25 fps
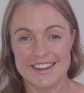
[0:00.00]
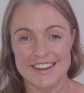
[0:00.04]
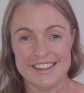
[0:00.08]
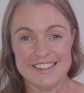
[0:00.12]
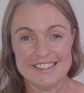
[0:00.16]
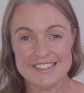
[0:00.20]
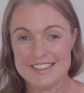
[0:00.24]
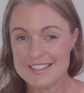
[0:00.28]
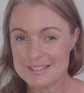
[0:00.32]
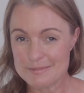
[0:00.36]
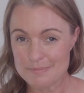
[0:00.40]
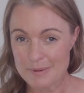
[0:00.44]

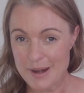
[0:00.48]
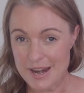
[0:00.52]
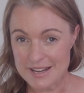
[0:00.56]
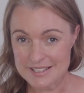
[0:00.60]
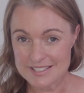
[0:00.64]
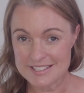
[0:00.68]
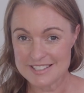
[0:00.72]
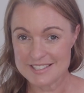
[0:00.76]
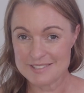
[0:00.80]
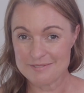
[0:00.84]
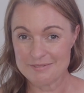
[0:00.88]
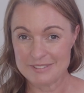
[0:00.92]
Now, this
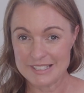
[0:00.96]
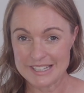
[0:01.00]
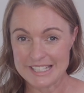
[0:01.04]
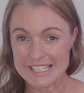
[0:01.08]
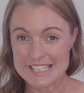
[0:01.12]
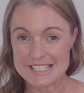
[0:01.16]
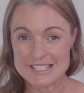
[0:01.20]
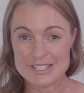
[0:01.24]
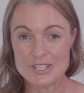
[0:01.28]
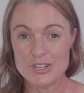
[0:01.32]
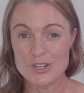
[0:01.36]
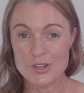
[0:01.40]
practice
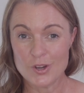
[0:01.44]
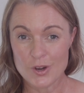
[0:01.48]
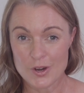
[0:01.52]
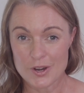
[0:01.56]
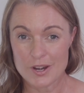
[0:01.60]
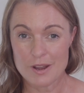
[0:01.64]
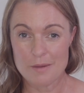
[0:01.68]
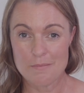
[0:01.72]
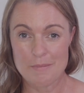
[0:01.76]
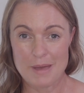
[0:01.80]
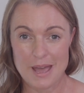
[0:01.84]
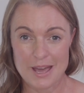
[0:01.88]
really is
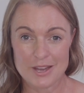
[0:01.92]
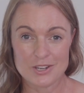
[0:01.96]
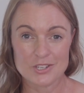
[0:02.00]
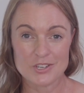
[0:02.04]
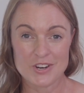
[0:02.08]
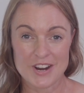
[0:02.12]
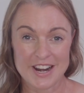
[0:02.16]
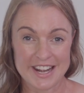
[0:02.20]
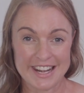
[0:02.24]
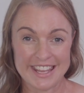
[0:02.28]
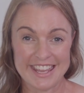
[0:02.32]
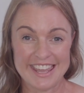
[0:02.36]
not about
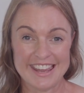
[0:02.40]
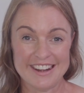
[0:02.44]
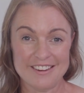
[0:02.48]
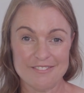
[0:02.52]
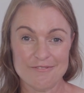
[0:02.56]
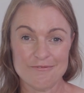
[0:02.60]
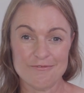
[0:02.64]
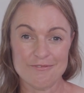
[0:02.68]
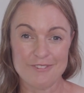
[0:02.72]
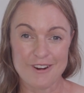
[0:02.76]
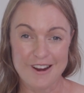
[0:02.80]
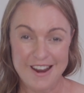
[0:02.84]
trying to get
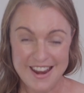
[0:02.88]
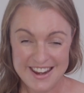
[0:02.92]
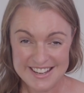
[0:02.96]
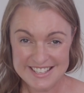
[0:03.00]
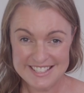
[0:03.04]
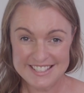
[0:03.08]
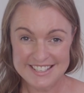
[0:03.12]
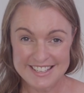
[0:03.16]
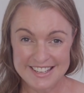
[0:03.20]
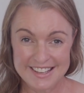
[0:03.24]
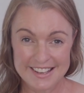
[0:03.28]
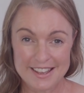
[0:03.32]
it
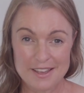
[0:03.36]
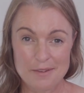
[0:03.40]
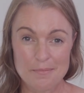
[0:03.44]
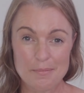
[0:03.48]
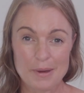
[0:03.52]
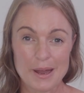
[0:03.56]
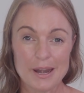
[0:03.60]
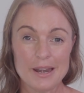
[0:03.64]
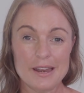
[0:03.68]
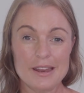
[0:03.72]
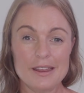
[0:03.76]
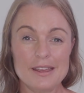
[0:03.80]
right,
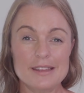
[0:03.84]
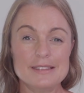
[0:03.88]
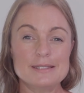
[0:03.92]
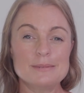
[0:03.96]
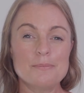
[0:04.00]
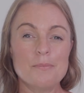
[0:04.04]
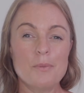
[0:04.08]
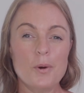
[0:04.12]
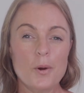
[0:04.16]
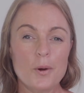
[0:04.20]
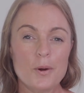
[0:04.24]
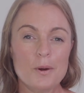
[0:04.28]
but
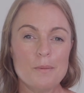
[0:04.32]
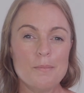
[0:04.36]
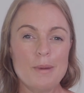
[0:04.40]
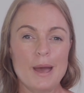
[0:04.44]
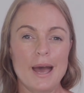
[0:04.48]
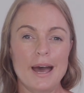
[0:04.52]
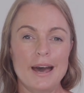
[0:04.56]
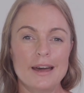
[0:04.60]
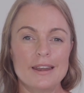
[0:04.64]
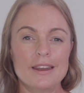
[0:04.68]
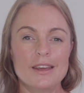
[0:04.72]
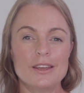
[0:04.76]
it's more
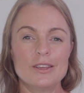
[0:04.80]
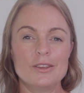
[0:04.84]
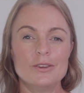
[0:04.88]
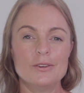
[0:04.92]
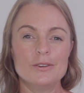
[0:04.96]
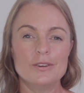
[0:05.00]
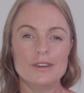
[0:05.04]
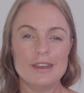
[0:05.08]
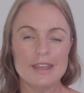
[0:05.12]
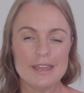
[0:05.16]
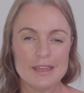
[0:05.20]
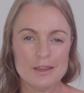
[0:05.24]
about a
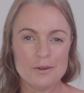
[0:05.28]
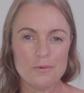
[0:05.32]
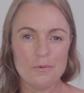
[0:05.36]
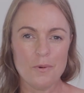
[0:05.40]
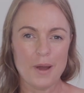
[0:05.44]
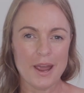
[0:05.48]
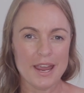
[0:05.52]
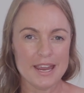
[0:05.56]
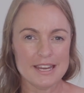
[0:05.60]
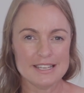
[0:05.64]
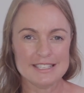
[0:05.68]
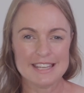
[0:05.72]
unique
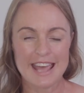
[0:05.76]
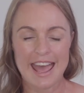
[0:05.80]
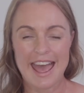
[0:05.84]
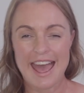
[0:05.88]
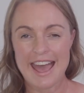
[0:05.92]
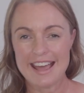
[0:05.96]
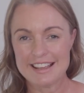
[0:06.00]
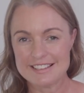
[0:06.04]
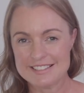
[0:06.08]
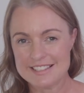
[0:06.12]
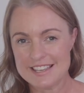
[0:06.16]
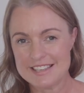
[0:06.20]
way to
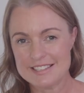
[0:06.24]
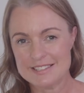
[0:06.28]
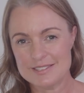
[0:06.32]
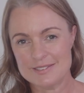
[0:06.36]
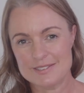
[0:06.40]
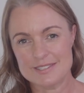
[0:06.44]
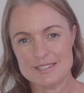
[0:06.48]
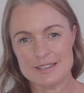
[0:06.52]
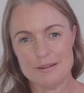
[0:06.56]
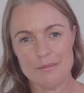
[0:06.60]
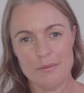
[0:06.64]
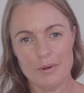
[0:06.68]

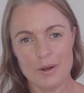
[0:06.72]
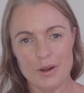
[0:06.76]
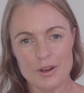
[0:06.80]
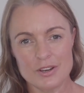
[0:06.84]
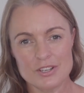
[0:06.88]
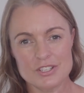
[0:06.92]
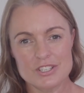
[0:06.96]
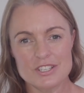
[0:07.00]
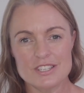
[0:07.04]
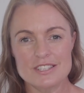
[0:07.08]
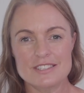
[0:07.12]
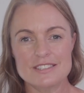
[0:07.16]
access your
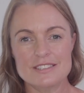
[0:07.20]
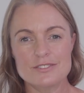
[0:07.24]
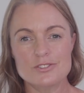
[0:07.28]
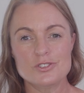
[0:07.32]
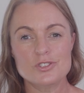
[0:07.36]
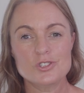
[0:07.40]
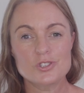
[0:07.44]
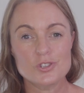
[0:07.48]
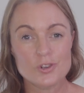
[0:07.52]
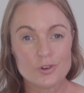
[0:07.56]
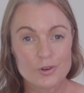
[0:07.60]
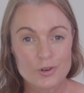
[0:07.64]
subconscious
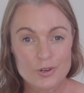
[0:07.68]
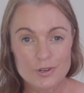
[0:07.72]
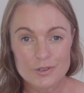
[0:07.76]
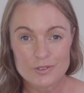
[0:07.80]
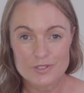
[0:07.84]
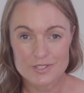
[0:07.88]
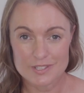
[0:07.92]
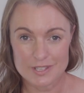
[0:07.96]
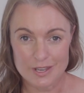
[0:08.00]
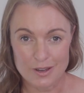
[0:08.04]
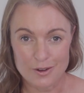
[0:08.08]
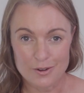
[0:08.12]
and show
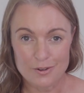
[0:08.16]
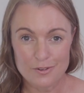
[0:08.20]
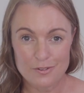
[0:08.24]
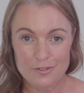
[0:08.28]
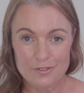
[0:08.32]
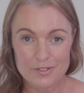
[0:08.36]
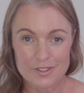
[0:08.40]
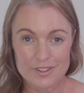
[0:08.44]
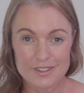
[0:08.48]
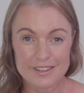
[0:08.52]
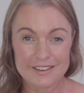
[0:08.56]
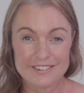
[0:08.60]

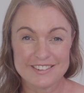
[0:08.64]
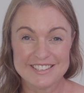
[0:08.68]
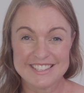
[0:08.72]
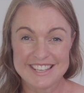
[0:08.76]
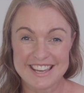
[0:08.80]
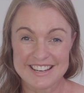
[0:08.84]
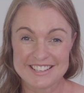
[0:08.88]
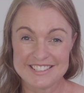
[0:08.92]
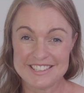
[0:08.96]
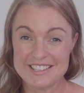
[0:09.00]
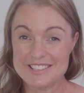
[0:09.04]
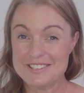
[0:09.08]
yourself that there
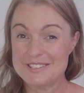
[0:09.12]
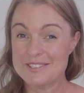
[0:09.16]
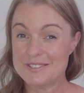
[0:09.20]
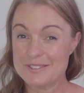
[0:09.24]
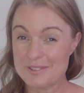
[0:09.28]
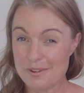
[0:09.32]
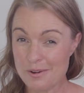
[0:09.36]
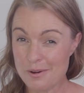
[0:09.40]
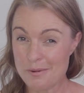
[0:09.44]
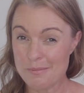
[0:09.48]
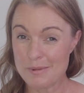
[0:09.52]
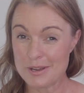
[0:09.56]
is actually
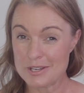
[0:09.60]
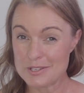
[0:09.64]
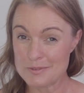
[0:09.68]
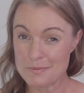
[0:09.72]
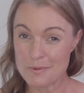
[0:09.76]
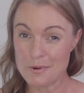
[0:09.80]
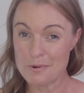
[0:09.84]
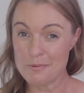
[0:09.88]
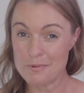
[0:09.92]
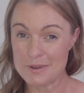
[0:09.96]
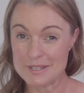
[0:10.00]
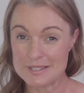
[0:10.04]
so
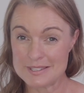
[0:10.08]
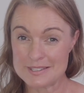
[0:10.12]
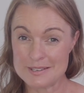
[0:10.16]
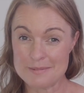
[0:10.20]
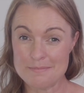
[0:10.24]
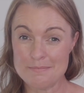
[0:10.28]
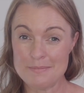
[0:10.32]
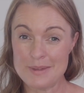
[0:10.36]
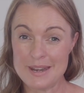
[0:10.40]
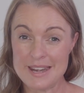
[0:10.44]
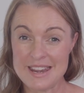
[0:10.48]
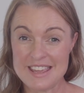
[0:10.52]
much more
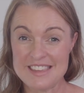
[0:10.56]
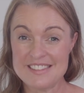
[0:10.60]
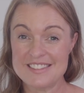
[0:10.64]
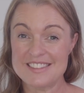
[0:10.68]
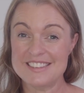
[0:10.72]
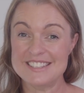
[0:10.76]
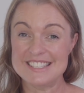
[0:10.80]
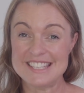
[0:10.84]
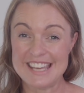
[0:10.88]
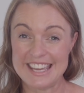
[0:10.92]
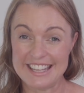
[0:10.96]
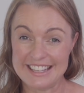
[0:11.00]
wisdom
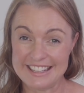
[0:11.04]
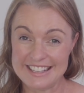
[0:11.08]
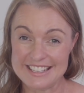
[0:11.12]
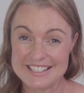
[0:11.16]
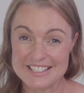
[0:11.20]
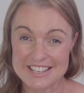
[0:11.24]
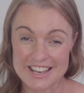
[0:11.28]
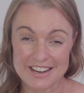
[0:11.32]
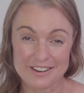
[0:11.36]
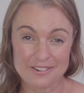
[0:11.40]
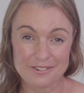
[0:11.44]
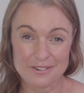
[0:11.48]
beneath the
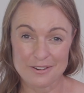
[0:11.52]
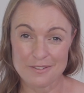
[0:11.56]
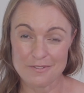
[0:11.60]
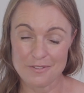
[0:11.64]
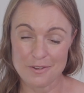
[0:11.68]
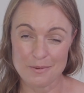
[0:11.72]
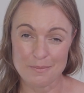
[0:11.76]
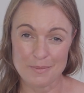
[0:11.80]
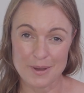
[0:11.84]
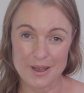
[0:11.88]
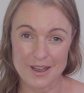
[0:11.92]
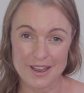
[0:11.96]
daily chatter
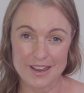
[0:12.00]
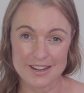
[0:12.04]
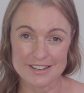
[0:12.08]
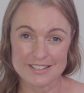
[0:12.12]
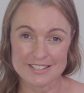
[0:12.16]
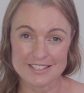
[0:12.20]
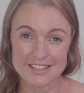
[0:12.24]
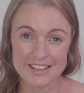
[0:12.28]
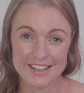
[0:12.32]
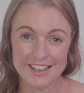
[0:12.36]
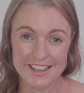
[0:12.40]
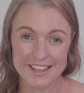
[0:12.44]
of your
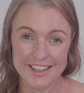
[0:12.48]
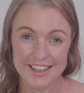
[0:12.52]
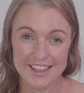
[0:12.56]
mind.